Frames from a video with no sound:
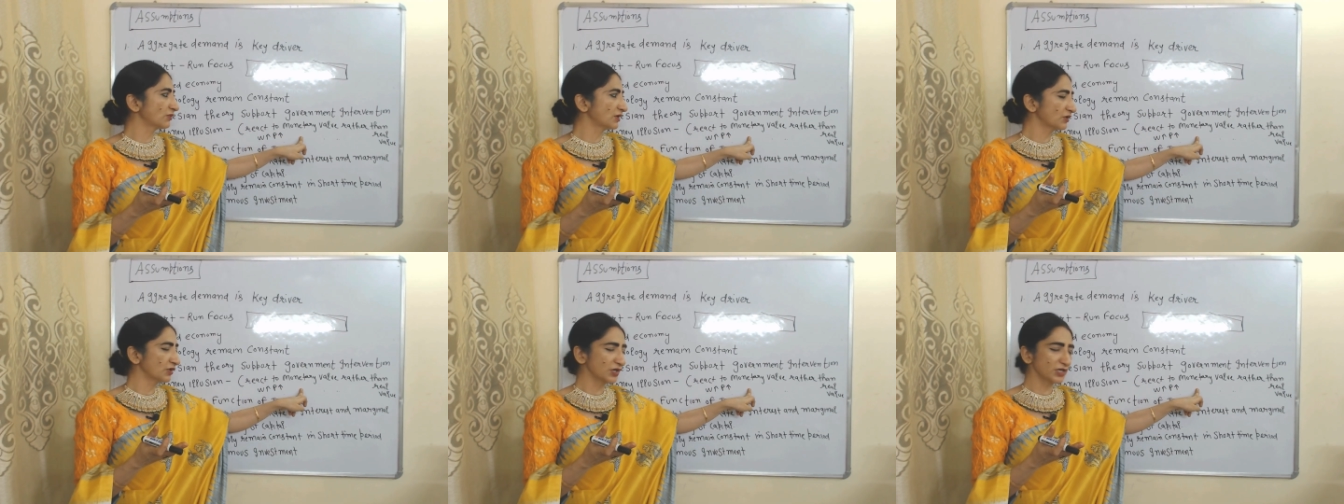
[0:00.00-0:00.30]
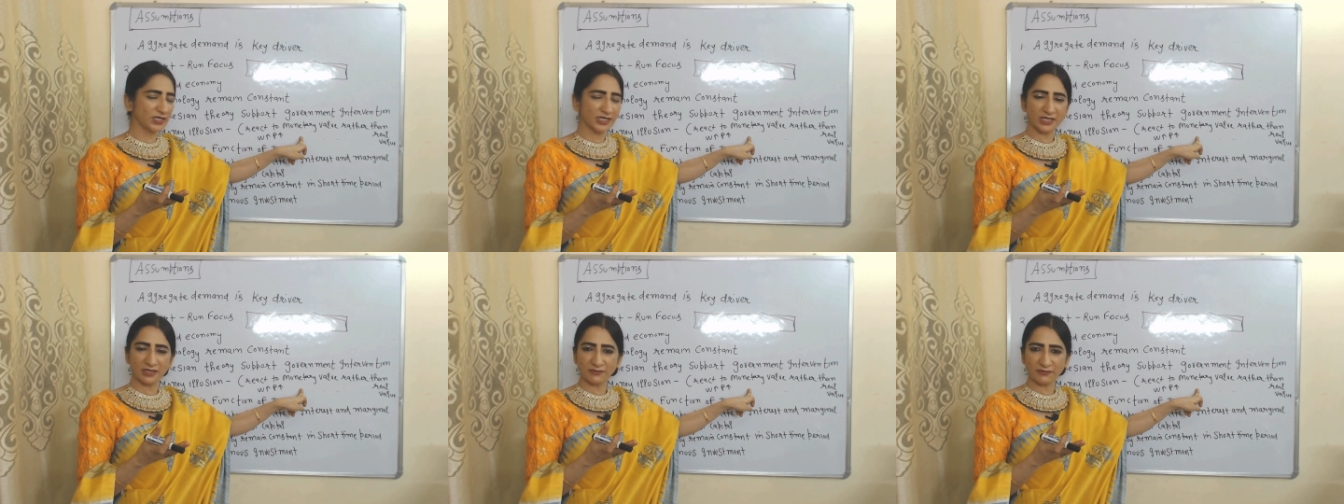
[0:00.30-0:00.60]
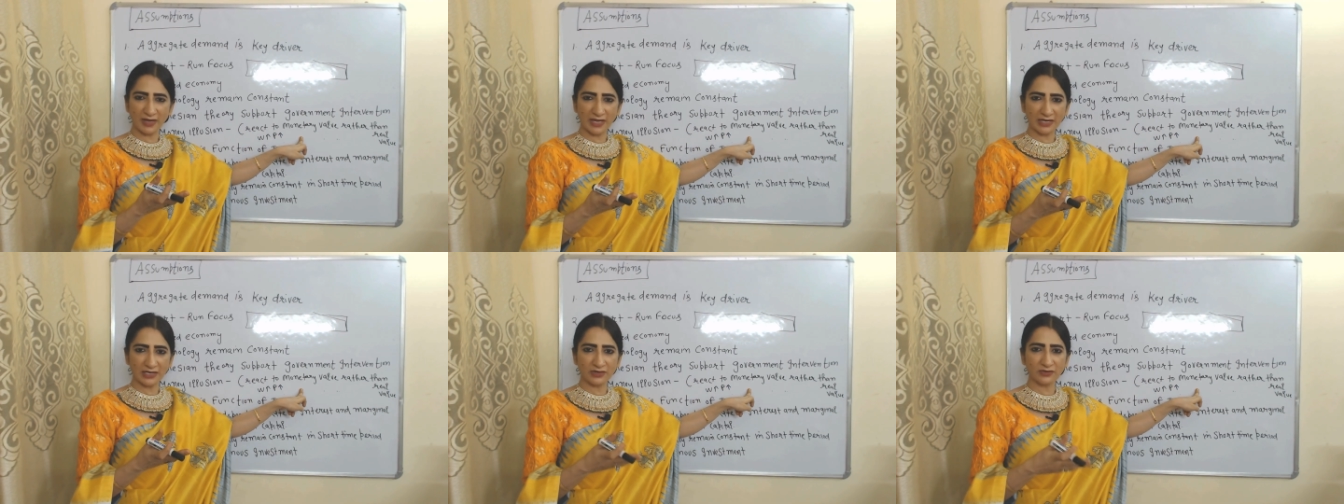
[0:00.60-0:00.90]
monetary
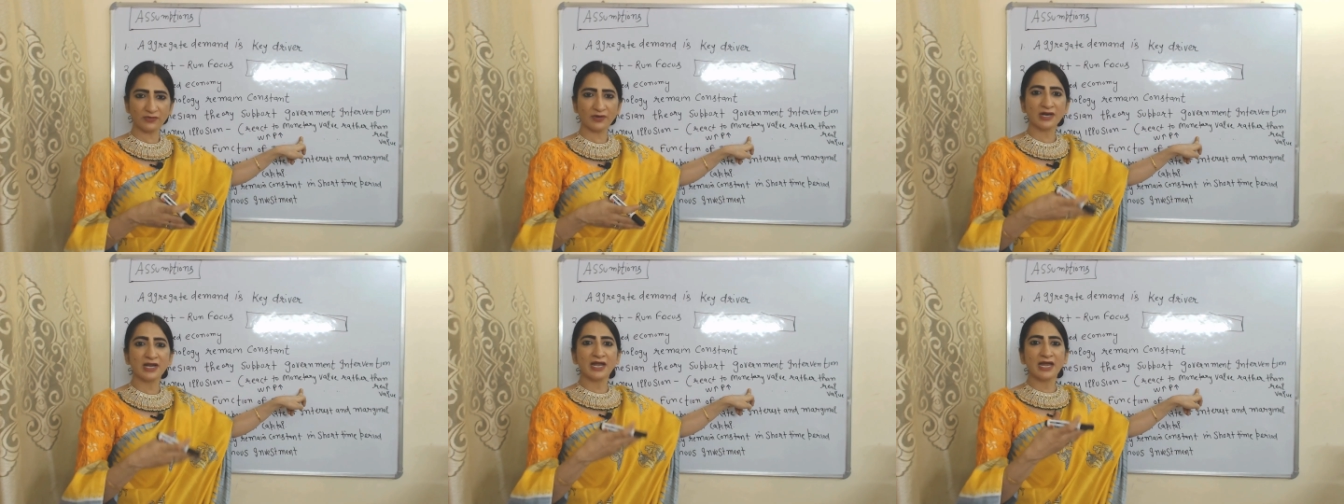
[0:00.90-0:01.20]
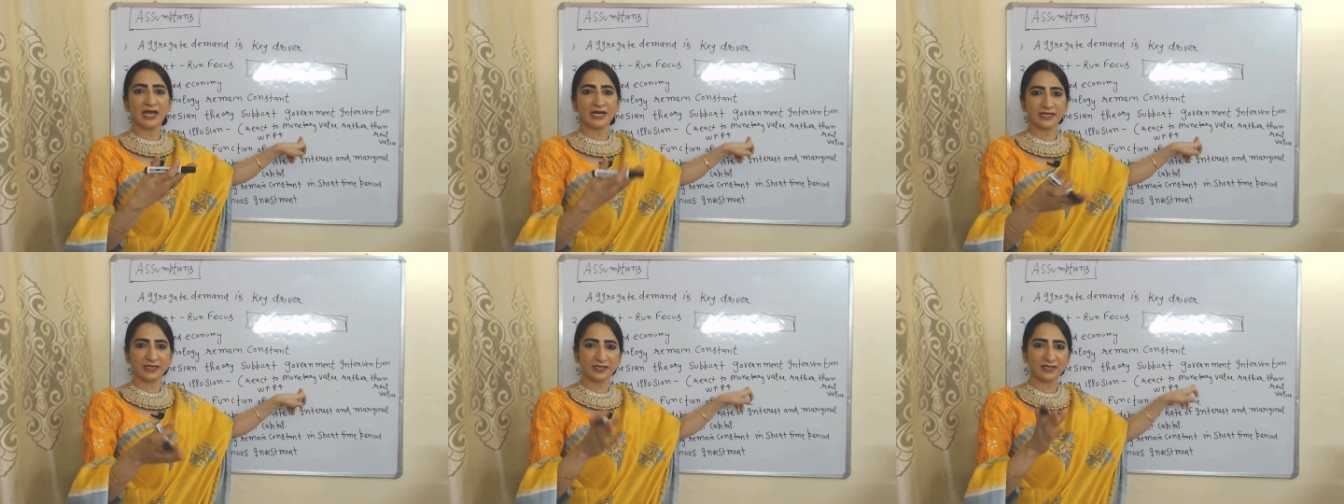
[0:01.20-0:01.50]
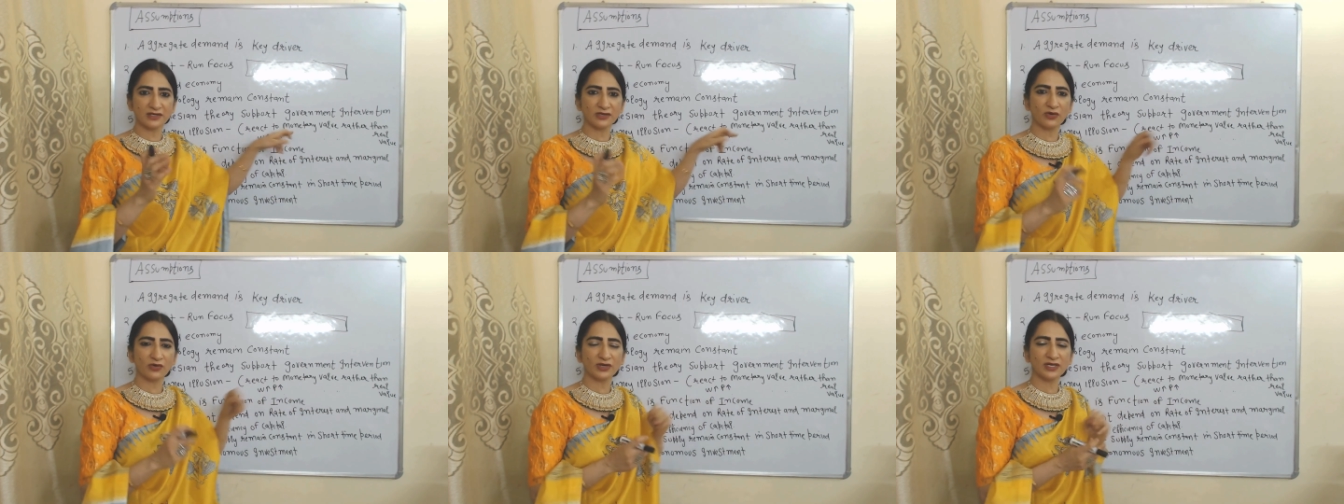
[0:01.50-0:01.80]
value and
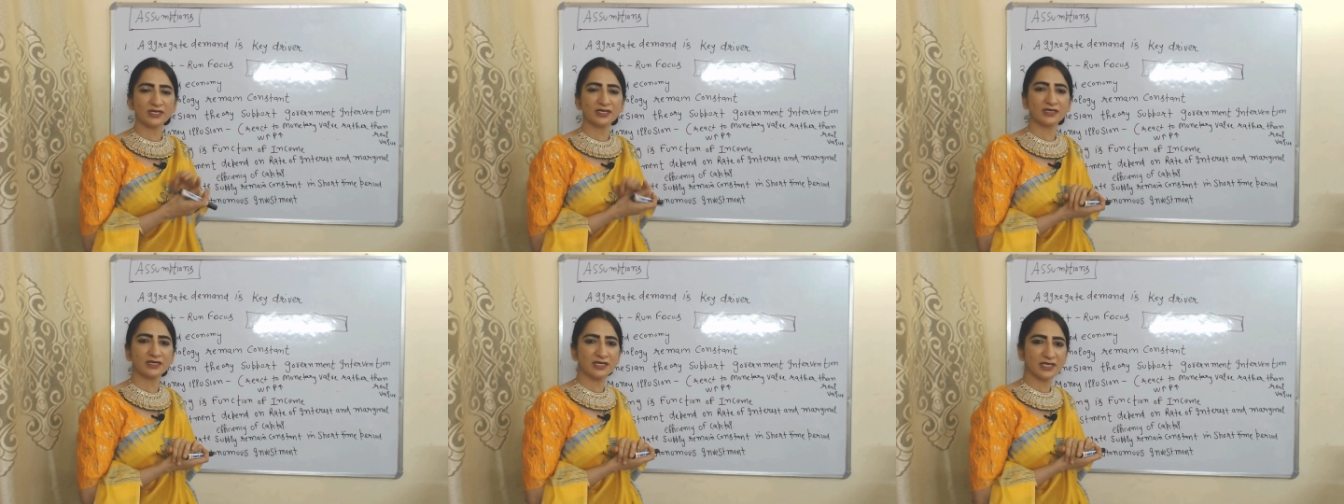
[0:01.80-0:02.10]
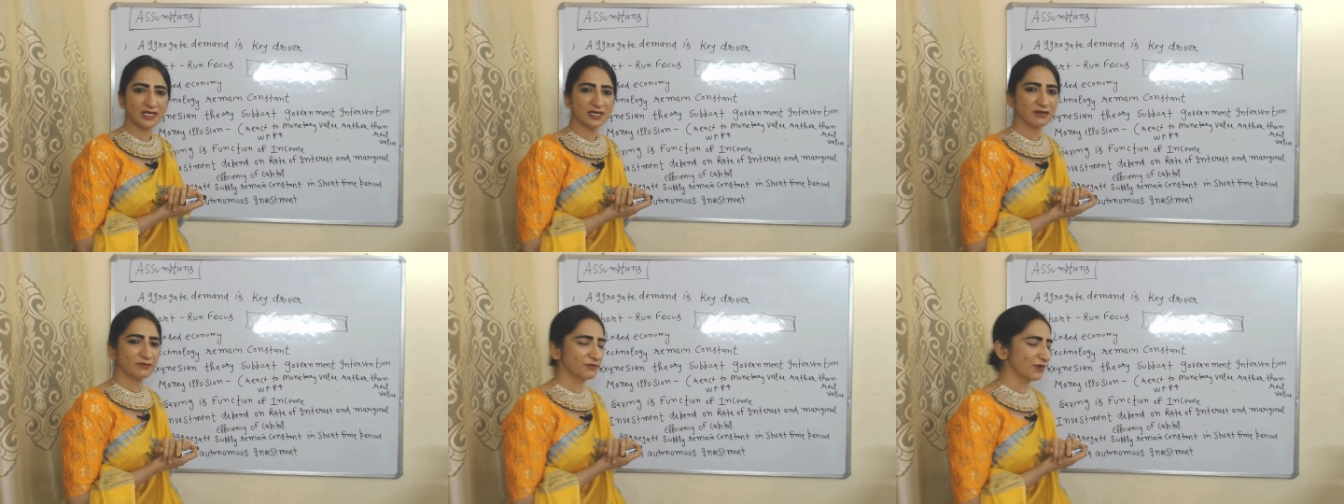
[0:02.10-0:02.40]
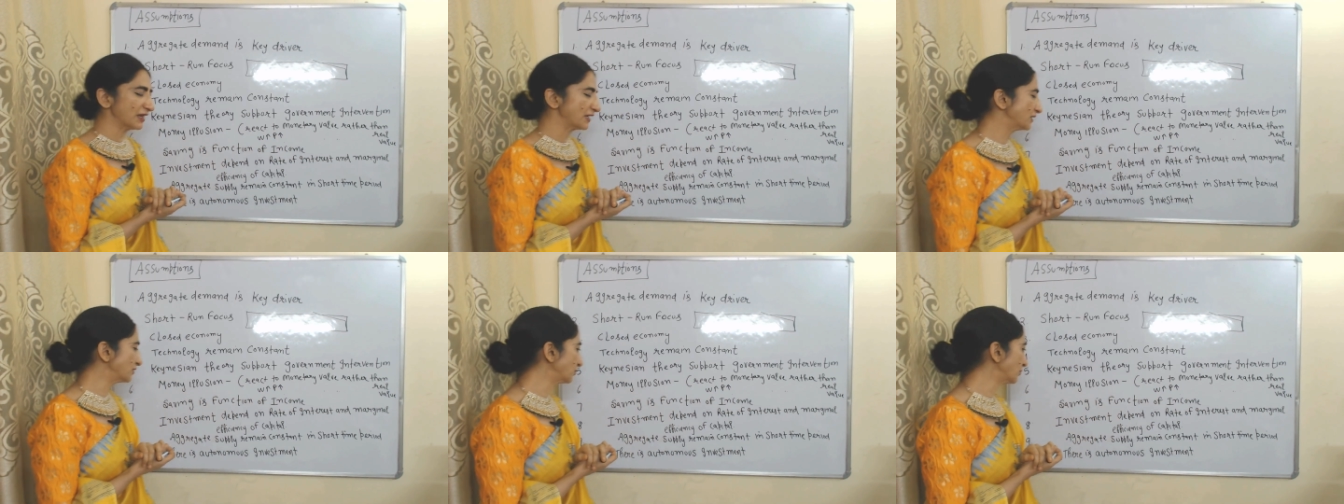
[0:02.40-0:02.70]
ignoring real
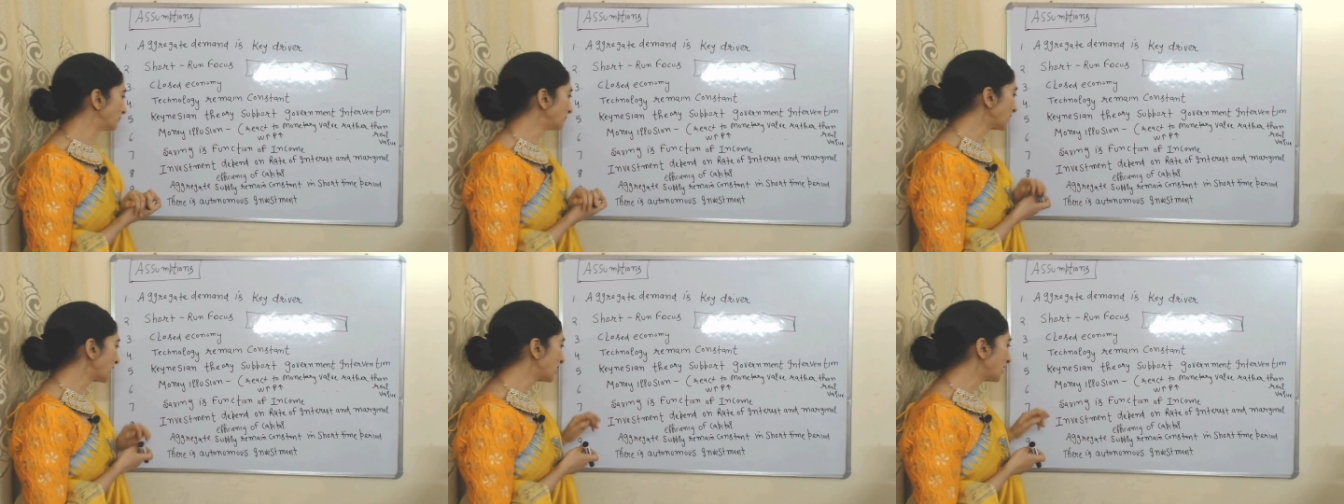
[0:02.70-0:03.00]
value.